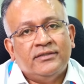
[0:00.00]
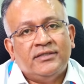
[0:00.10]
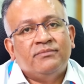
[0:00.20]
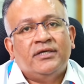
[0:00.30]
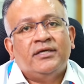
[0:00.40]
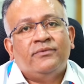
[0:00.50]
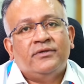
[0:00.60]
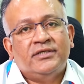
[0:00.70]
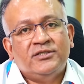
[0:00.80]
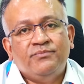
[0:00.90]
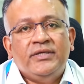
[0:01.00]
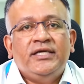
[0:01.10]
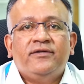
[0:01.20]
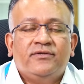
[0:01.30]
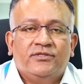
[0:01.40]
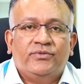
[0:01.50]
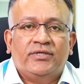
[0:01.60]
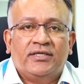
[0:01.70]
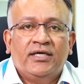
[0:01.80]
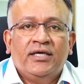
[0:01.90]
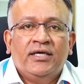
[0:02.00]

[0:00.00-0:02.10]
something about the speed of the student,